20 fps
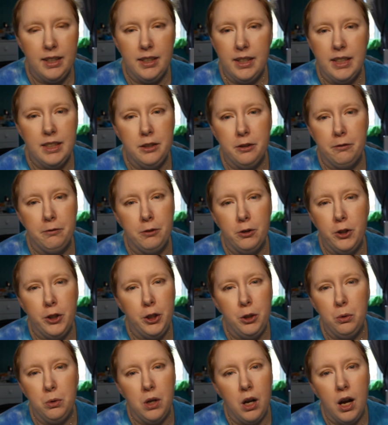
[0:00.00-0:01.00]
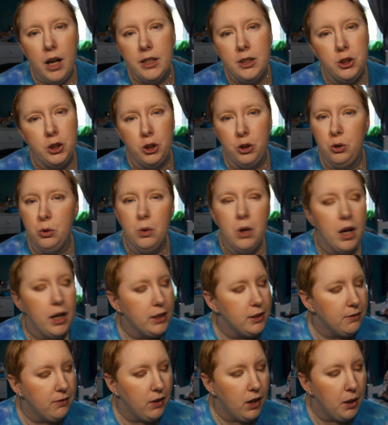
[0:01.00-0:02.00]
Is it for you guys? Do you
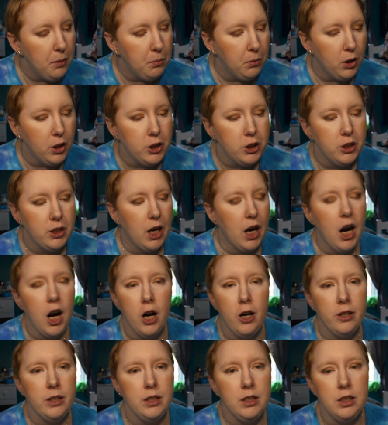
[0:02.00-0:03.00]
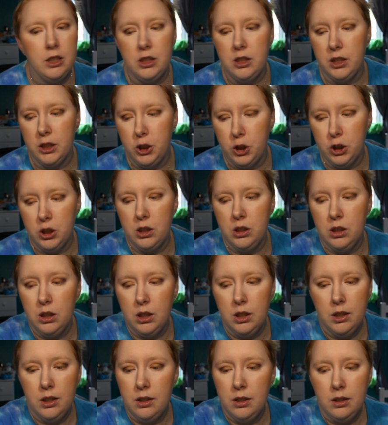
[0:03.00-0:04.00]
guys find blush the hardest decision?
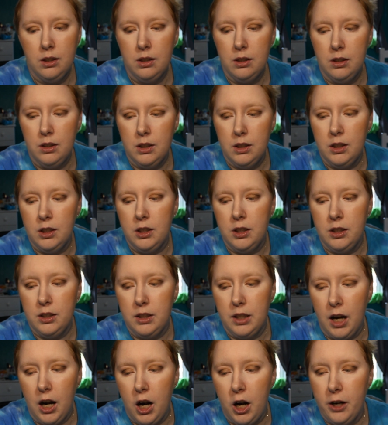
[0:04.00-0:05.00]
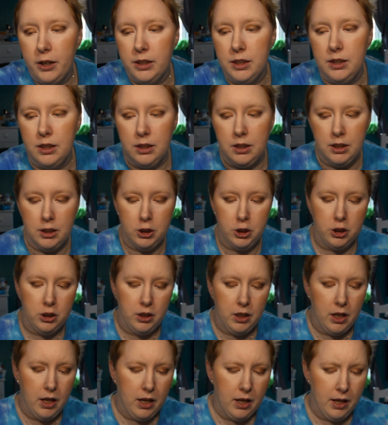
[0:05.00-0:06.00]
The hardest
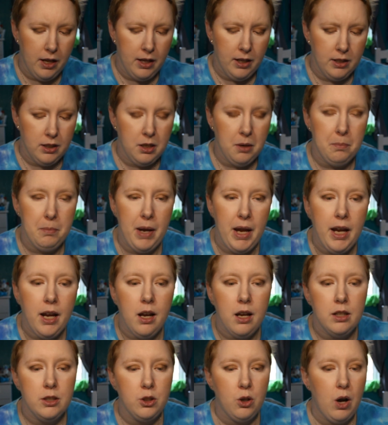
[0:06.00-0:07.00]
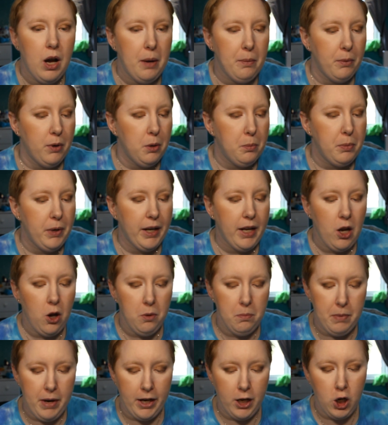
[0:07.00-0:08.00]
decision to make? So I'm going to break
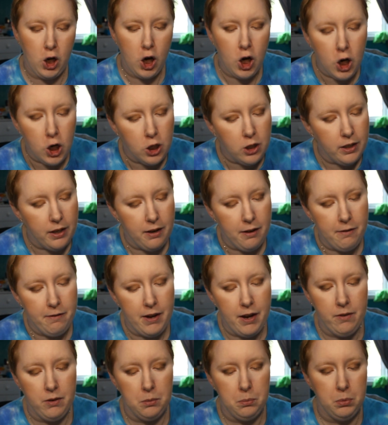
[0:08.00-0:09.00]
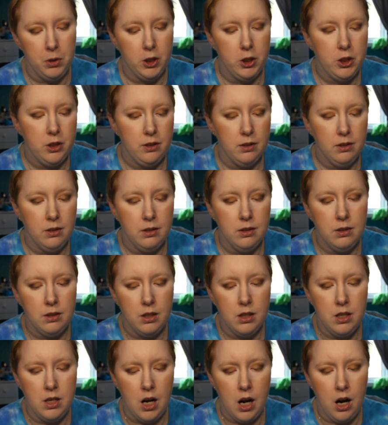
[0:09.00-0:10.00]
out my current favorite blush. This is
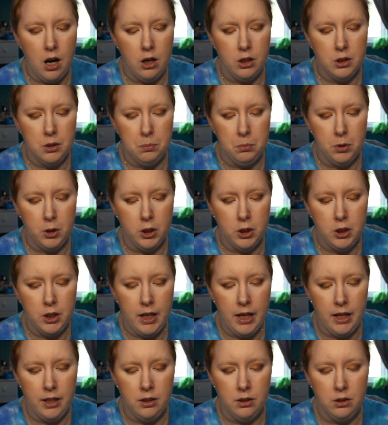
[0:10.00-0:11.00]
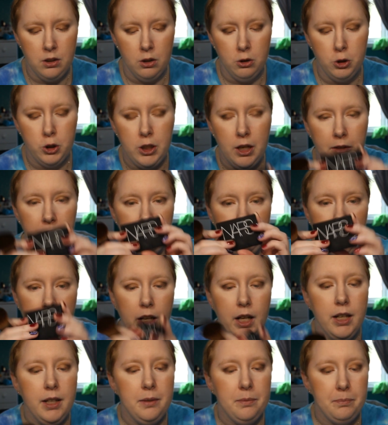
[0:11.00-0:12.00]
the Nars blush in Dolce
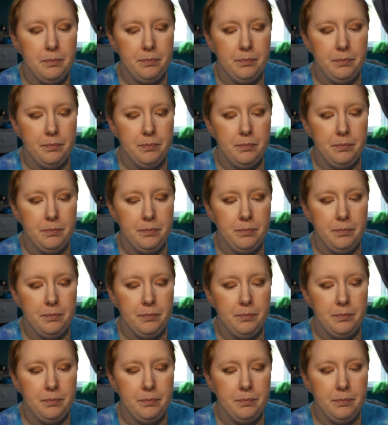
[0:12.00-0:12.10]
Vita.